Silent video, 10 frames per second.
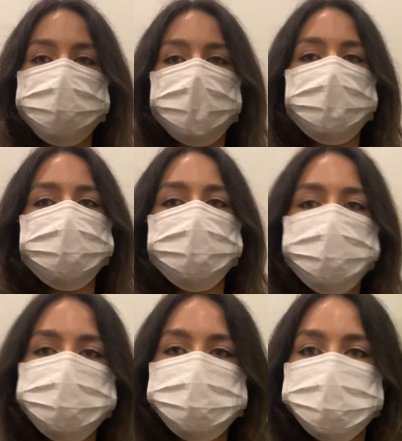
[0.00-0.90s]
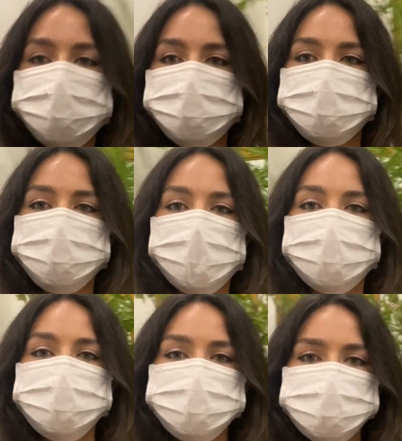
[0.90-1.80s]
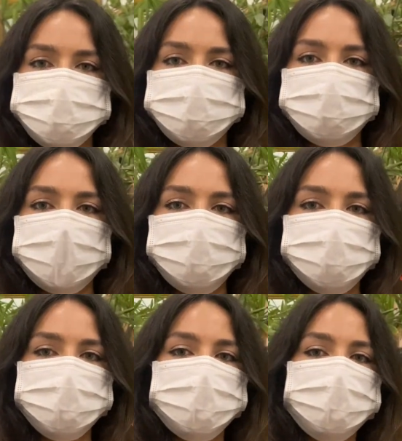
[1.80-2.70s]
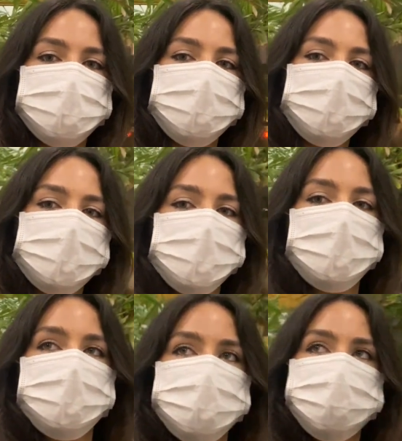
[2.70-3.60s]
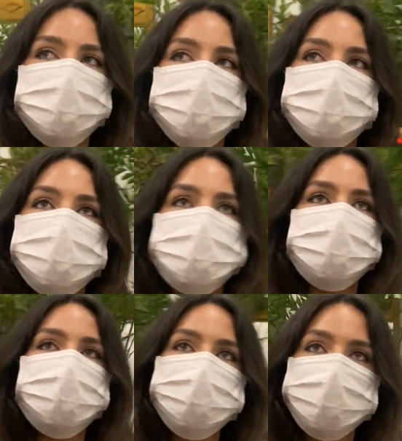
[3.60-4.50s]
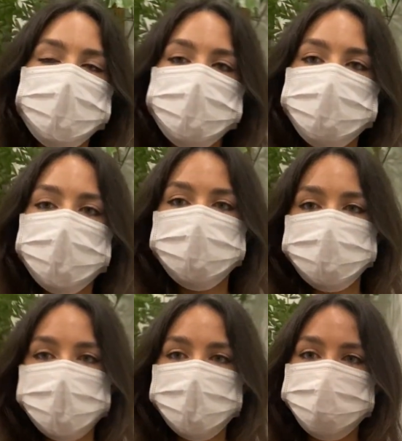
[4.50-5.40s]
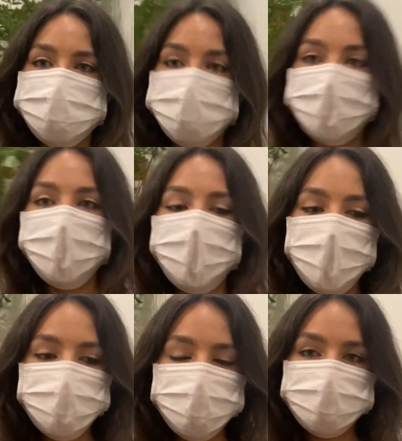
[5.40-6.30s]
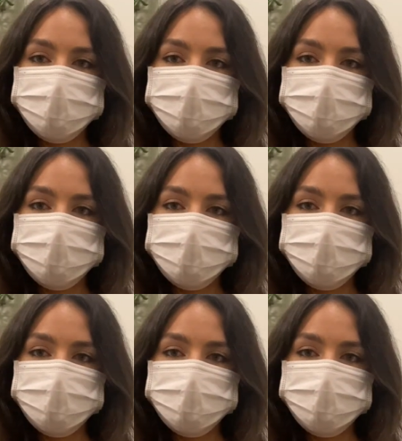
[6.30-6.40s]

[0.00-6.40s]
I don't know what you would call this office type building. So we're just trying to find it now. We'll